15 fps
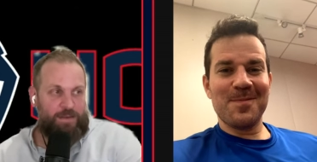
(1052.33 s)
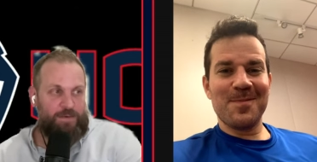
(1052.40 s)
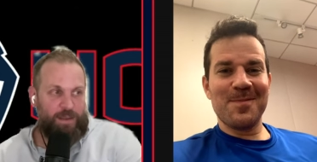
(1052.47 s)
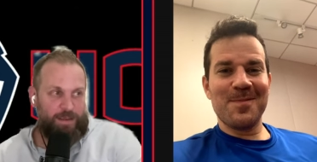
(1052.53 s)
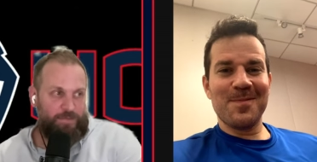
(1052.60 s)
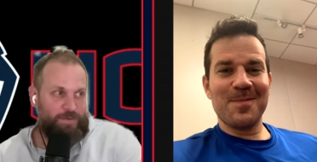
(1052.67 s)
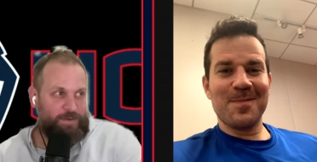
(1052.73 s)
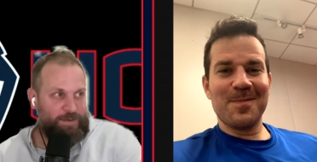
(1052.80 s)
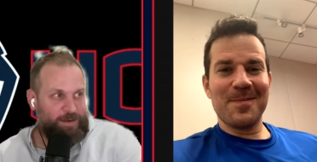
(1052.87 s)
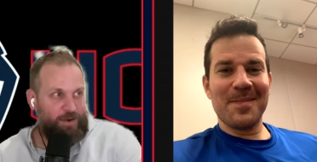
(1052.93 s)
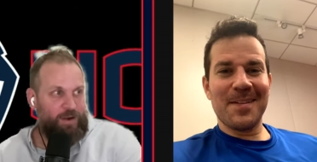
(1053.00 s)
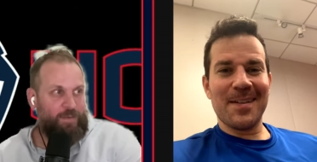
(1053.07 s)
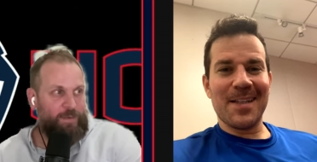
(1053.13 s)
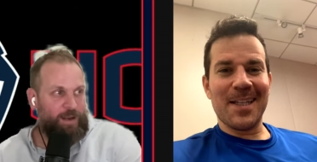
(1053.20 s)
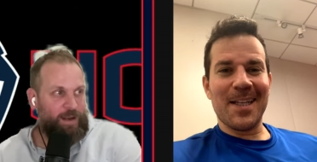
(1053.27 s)
Speaker 1: at you, David. You know
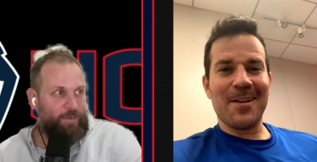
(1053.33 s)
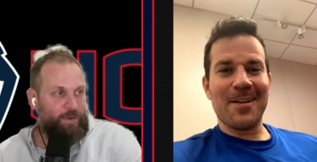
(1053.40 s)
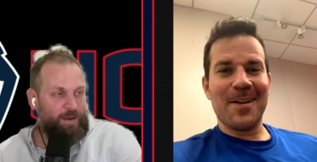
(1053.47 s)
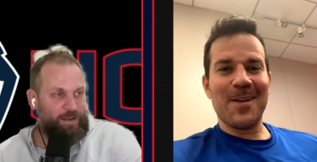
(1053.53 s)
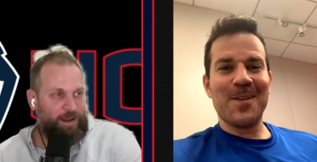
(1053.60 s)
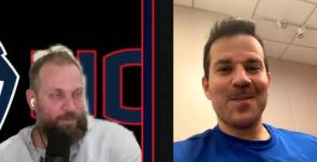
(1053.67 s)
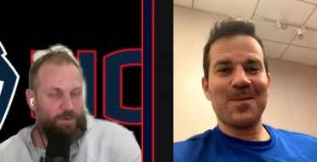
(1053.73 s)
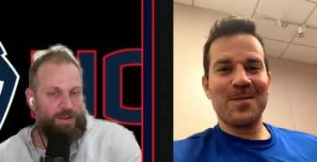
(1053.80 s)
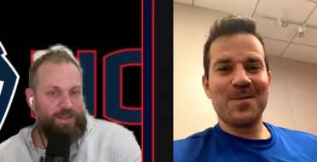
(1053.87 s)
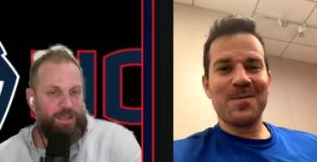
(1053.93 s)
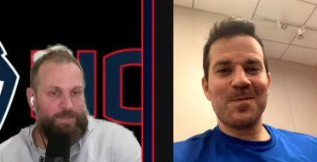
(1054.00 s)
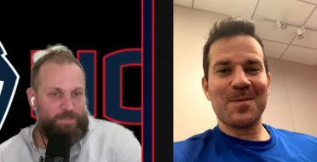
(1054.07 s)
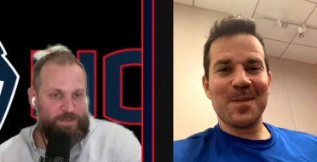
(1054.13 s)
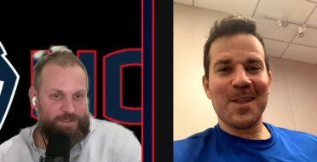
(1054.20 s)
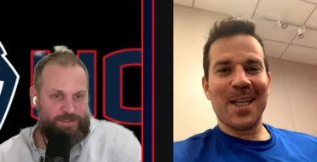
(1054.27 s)
what I mean? I want to I want to
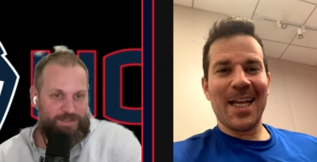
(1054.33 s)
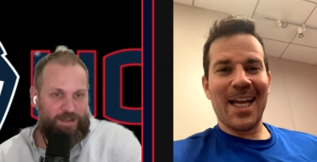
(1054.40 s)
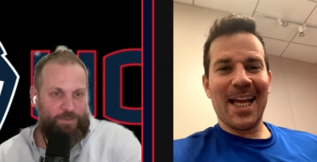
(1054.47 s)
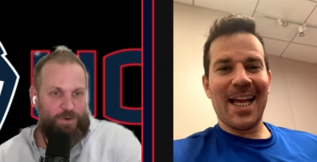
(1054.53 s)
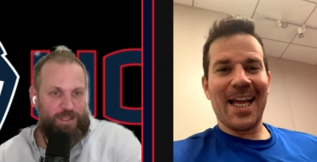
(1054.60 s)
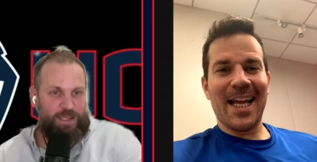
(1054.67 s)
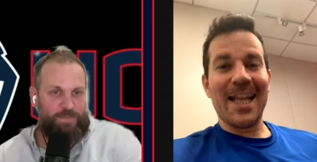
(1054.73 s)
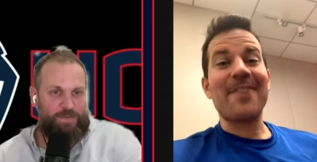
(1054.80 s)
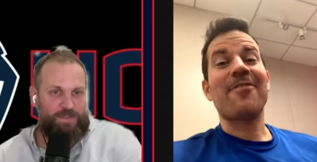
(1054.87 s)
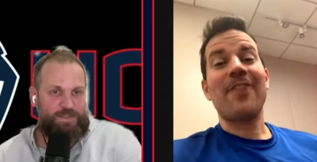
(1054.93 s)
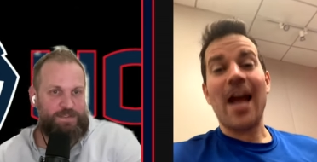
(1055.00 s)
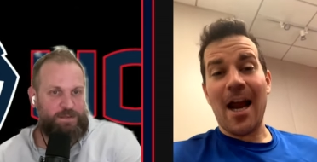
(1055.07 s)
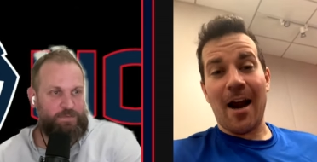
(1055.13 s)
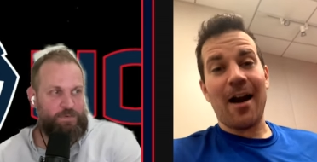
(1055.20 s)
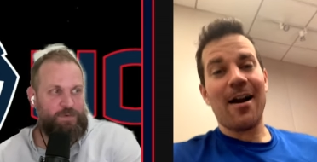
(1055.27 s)
keep this I want to keep this
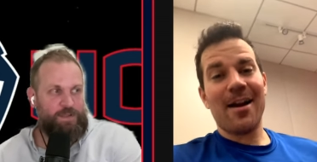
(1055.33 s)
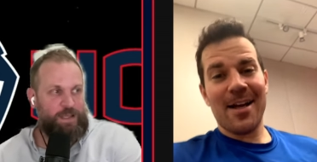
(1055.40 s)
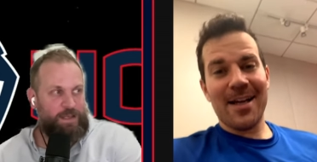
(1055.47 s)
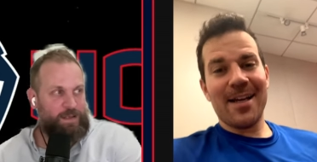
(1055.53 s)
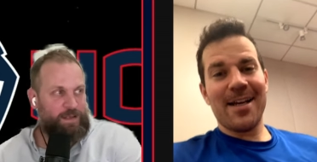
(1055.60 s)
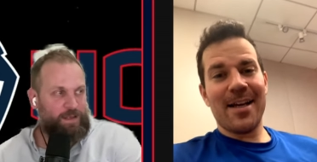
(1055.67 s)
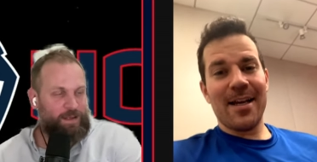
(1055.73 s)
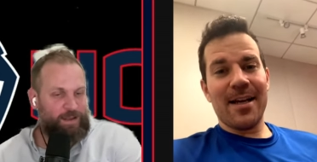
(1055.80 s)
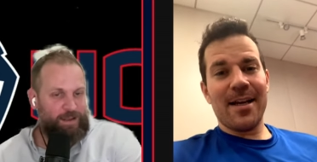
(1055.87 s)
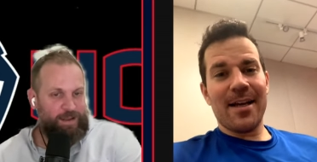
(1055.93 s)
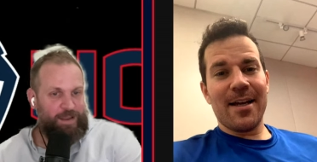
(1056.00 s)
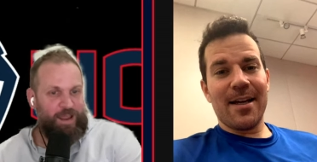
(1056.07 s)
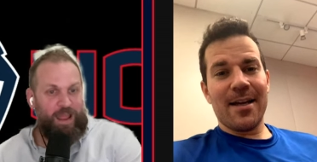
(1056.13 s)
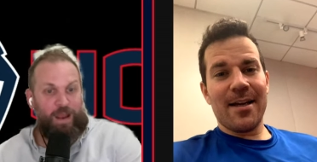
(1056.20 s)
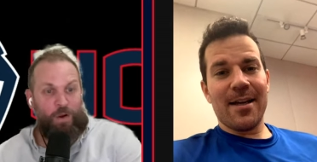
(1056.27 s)
fair. civil and
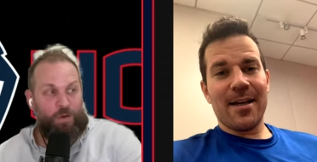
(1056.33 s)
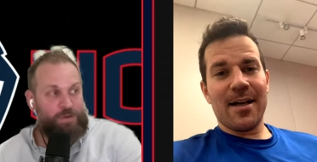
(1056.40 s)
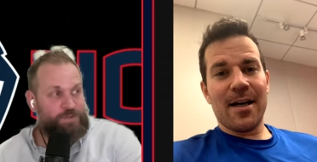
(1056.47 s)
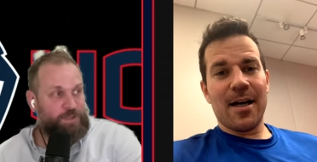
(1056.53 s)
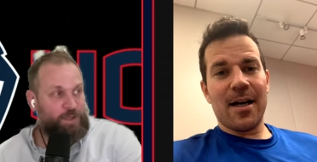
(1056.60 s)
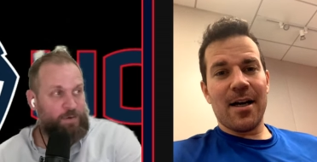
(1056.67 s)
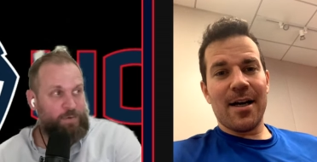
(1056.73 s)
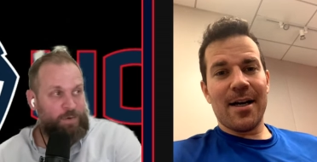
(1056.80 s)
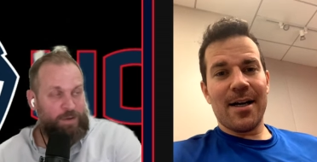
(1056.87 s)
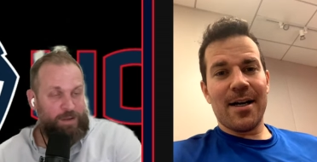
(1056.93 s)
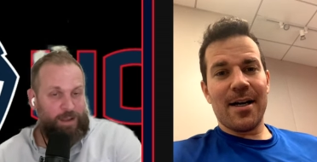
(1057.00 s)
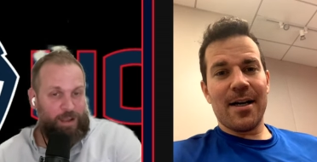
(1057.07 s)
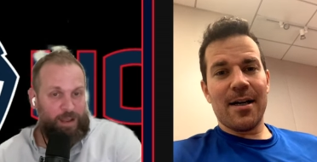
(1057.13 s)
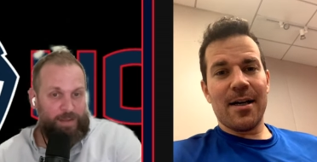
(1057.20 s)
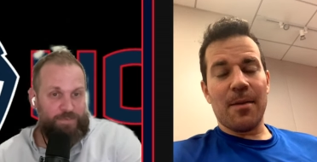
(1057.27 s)
and also
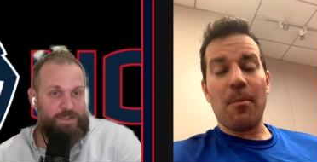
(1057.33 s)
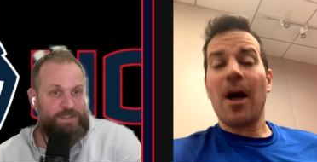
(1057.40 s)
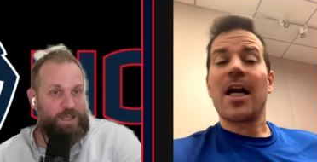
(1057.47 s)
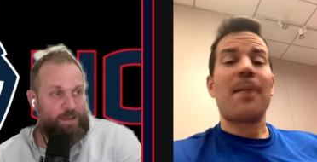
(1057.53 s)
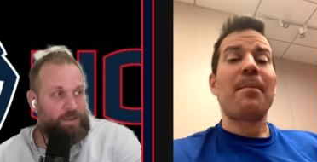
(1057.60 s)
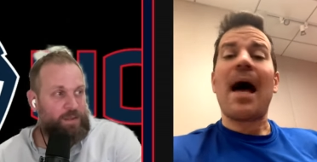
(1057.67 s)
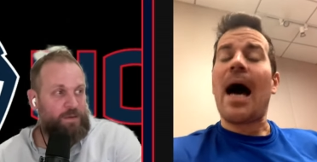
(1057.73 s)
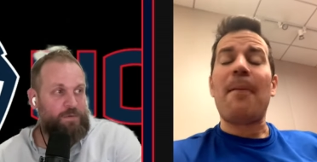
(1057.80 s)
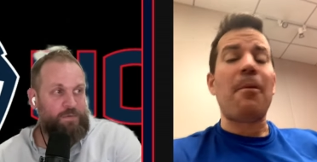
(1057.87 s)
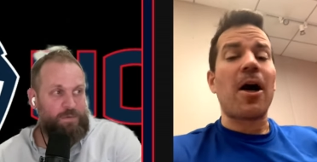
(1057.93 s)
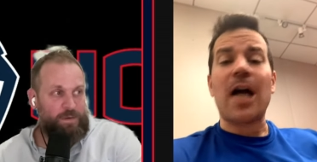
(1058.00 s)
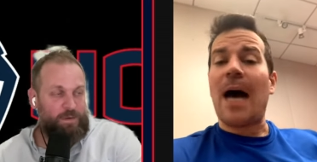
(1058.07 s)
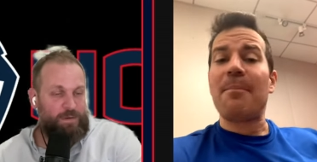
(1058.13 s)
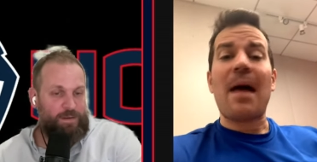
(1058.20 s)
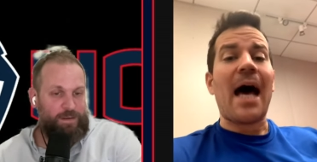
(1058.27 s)
I have Mark, to tell I'm not, you, Mark,
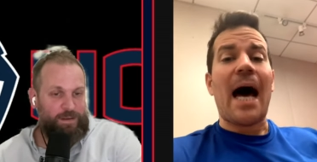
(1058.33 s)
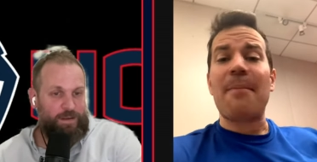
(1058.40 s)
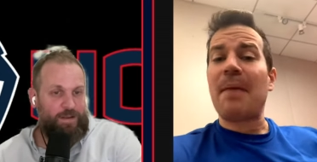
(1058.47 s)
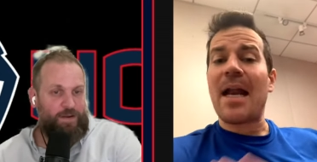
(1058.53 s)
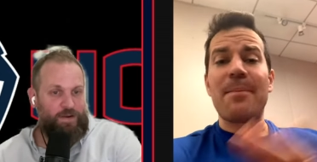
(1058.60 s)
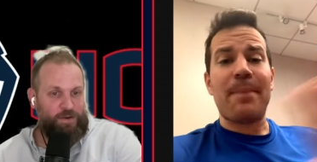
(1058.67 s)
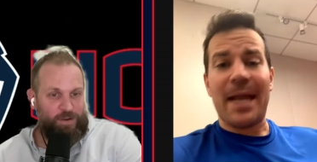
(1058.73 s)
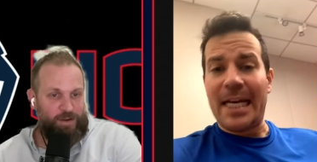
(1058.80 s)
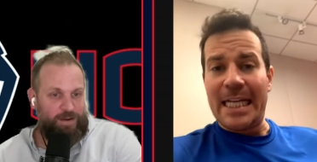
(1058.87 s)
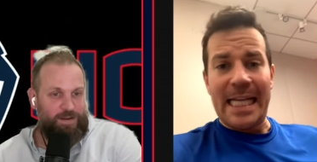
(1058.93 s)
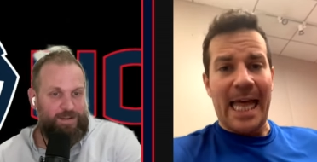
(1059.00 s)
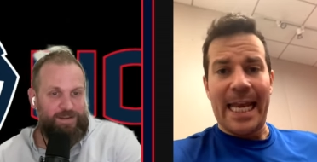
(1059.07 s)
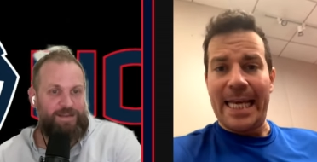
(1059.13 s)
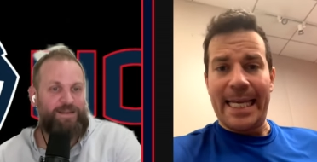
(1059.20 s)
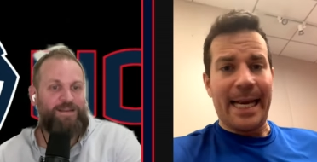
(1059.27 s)
Speaker 2: I'm not I'm not
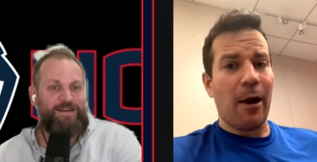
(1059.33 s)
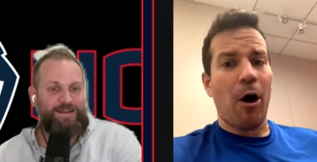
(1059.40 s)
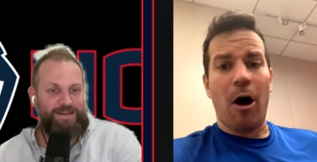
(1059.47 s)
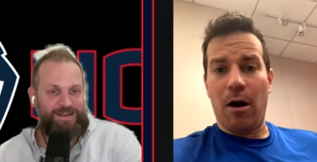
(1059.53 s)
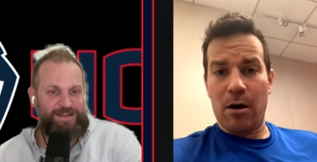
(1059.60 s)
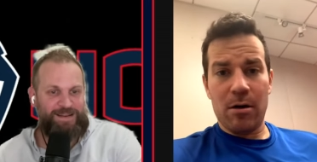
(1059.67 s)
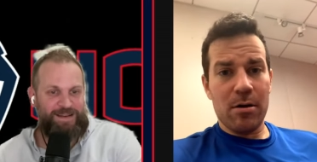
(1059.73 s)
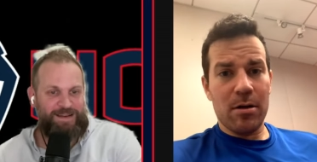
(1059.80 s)
opinionated at all